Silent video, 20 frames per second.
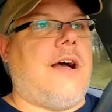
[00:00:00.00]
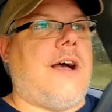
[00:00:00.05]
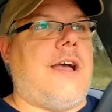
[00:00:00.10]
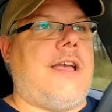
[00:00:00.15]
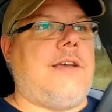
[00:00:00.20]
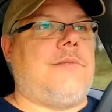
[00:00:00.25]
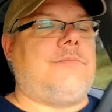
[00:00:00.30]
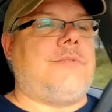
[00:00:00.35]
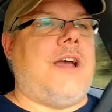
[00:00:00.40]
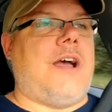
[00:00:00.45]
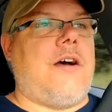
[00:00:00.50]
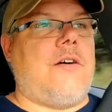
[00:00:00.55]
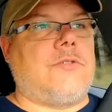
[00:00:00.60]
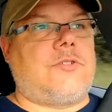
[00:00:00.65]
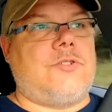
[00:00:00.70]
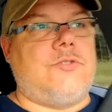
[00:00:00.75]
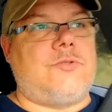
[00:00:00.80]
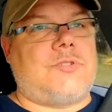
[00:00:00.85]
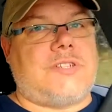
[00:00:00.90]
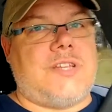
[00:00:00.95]
I am now
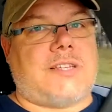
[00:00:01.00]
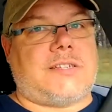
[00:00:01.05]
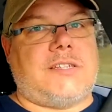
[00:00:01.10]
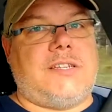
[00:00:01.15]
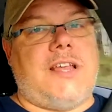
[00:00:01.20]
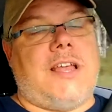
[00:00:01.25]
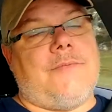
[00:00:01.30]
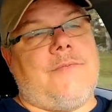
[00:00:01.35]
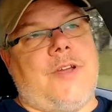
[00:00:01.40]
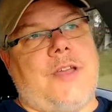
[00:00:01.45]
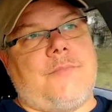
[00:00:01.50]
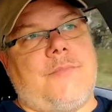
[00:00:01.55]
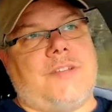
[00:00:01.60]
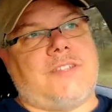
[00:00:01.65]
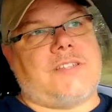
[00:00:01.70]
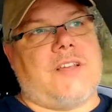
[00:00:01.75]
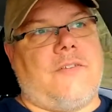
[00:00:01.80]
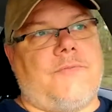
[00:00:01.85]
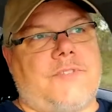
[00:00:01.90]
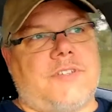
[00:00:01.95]
260. I weighed
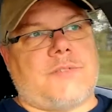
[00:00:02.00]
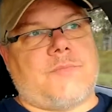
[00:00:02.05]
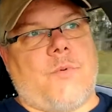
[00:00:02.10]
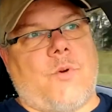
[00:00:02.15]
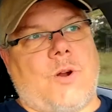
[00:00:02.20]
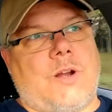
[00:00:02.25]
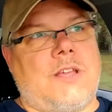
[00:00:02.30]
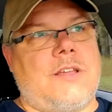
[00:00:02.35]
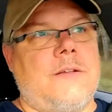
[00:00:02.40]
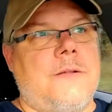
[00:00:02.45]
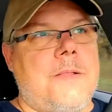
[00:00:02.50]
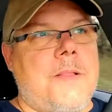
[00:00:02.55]
myself this morning.